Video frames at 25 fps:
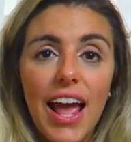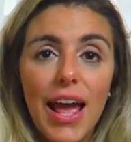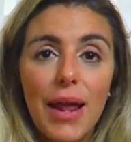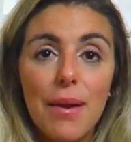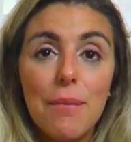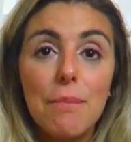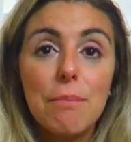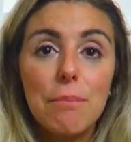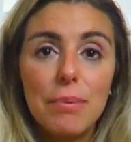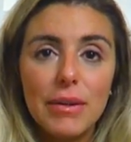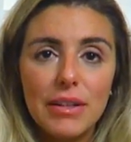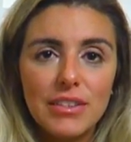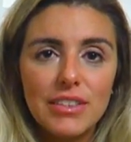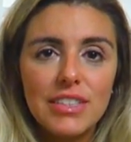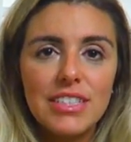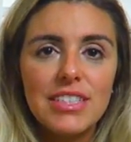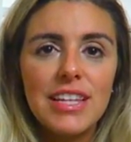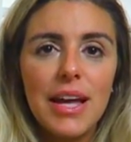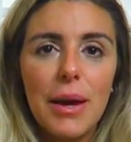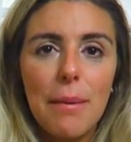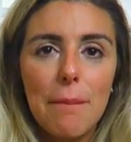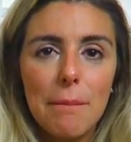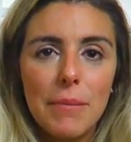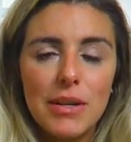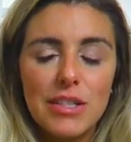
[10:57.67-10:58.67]
and building
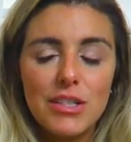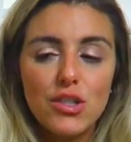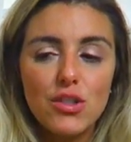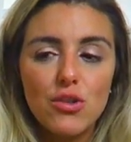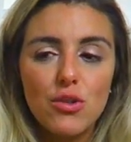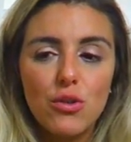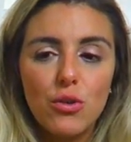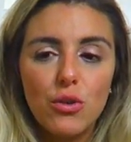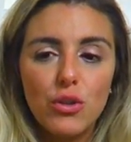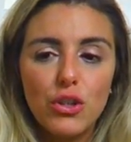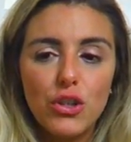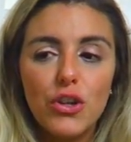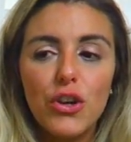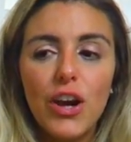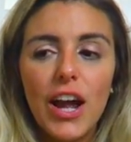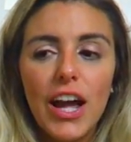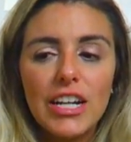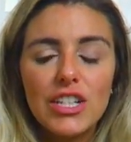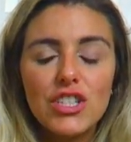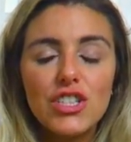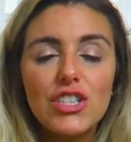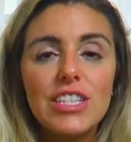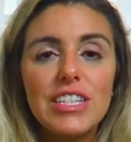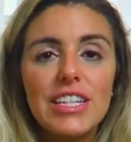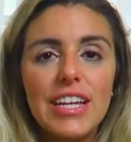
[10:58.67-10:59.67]
that muscle, you're
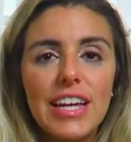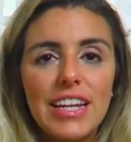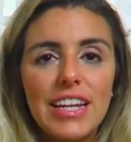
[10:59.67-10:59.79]
actually